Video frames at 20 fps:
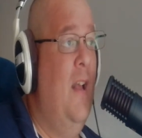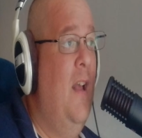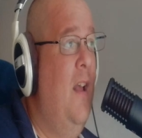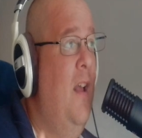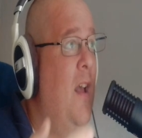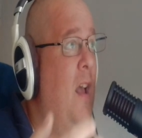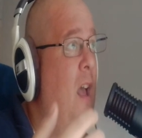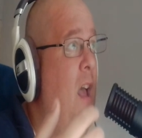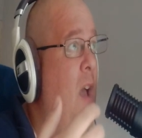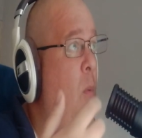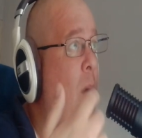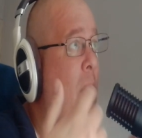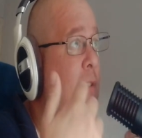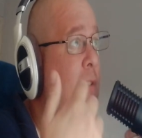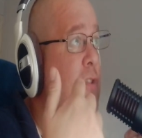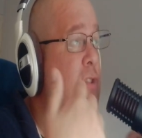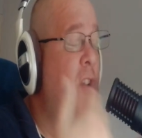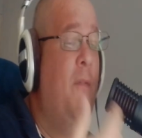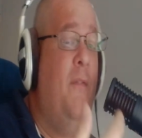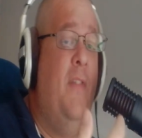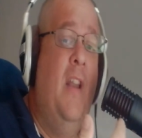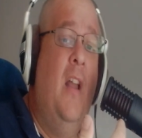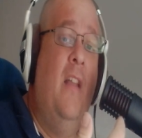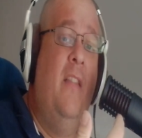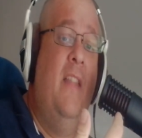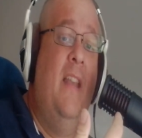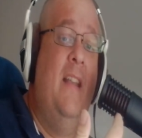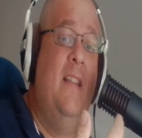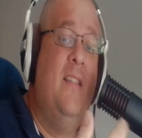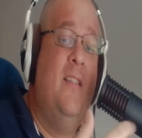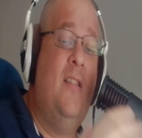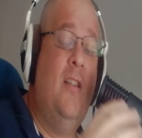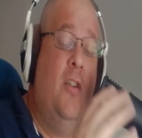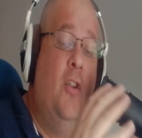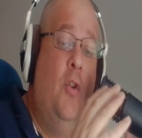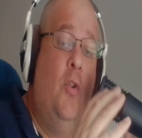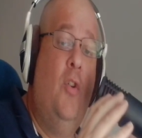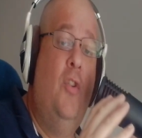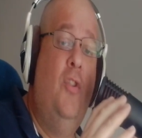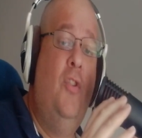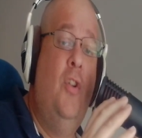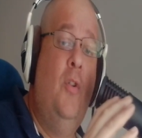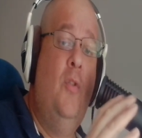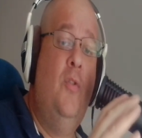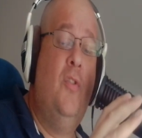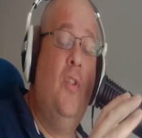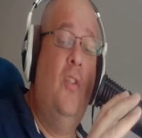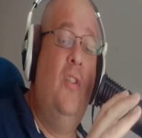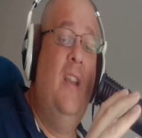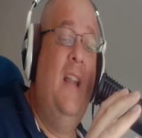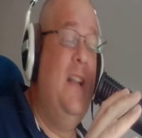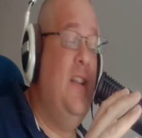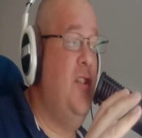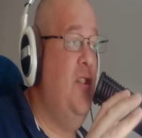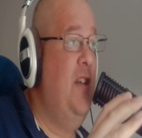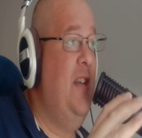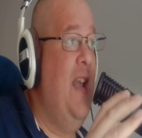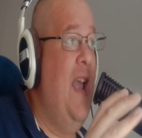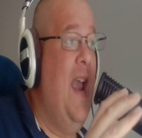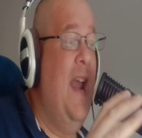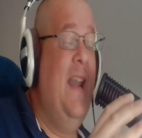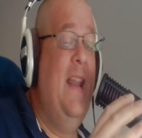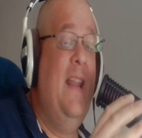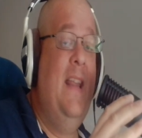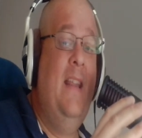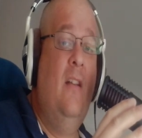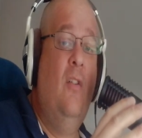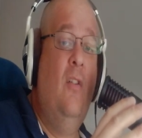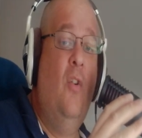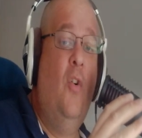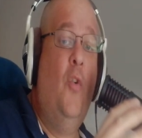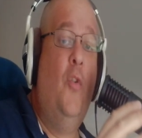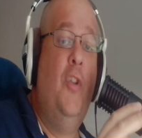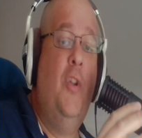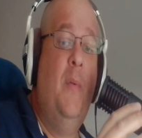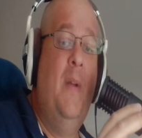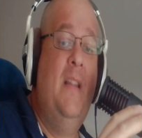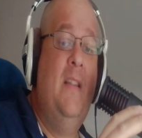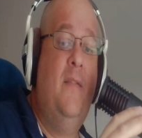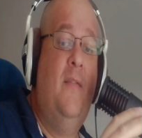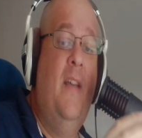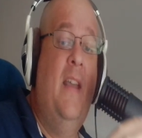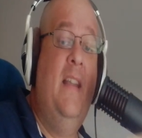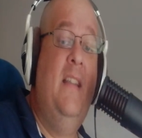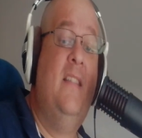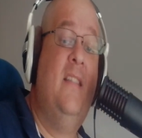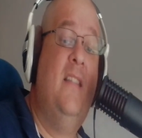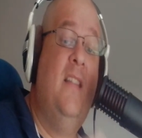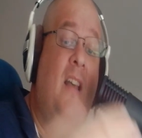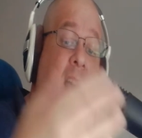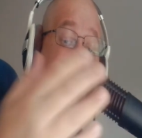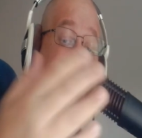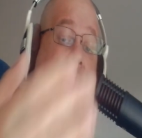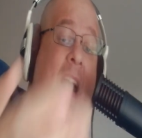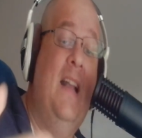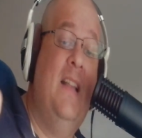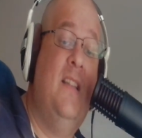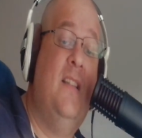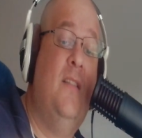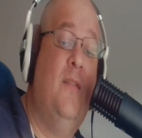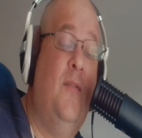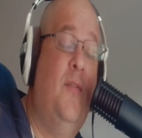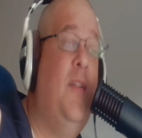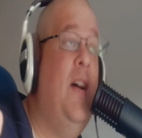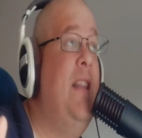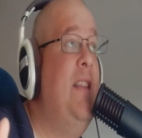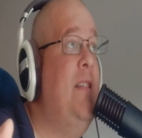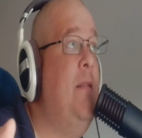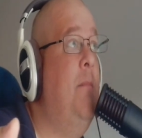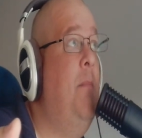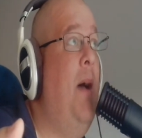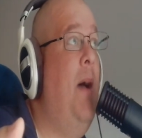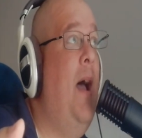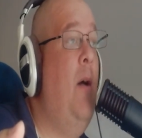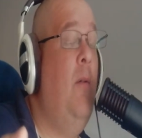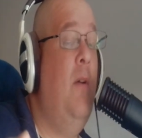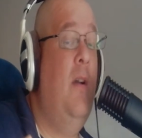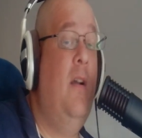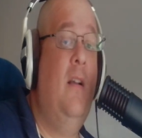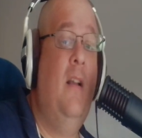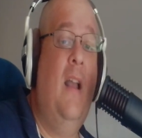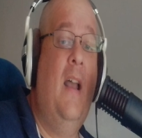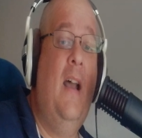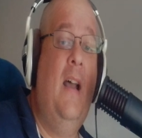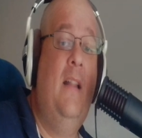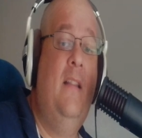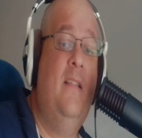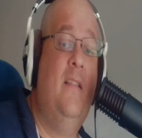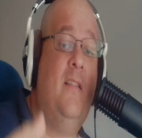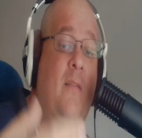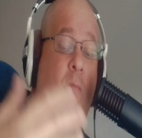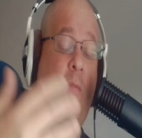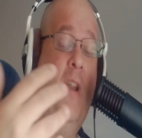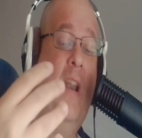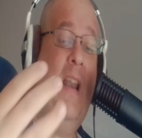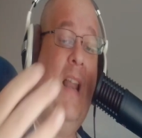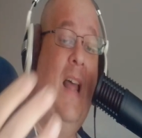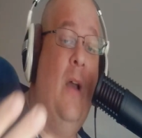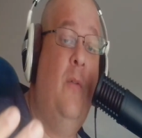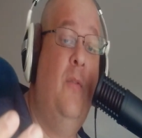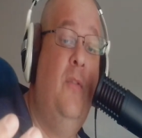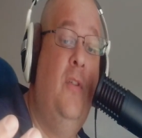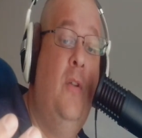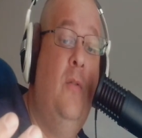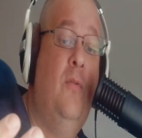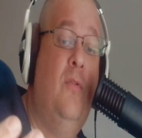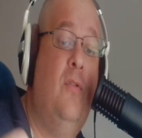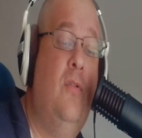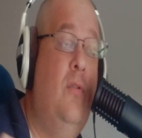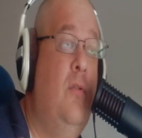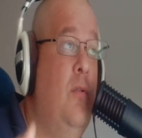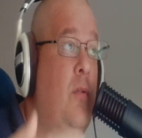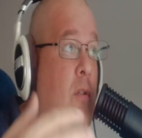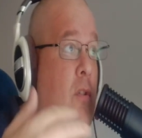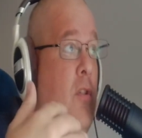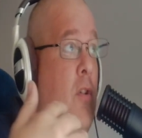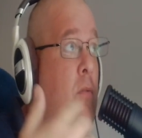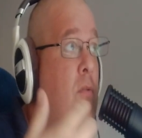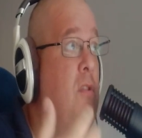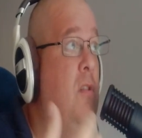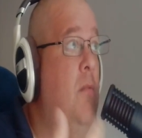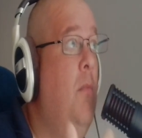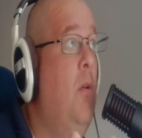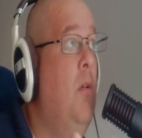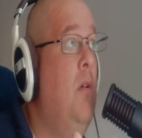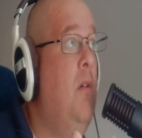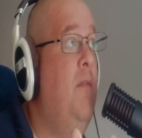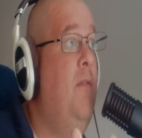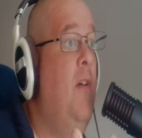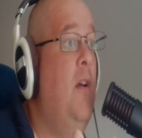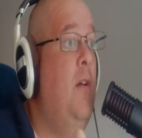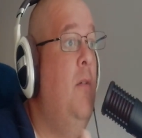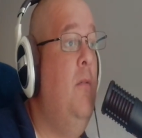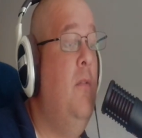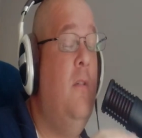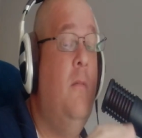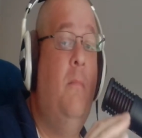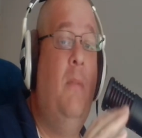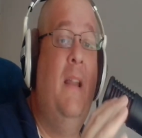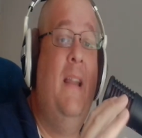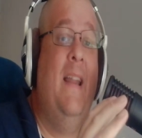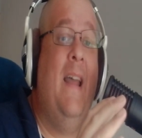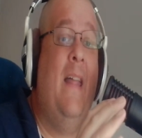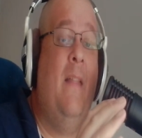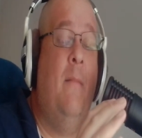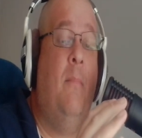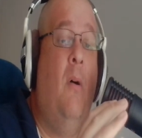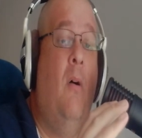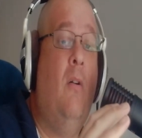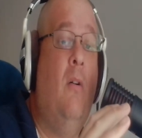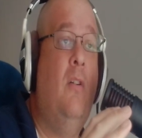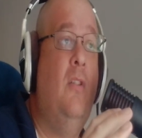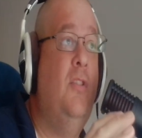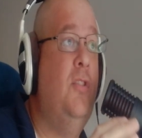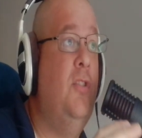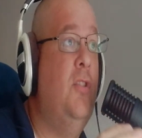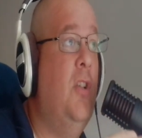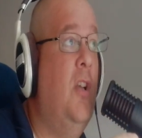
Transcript: Whereas something like this you can use on literally any audio interface that has phantom power and will allow you to use the microphone completely out of the box,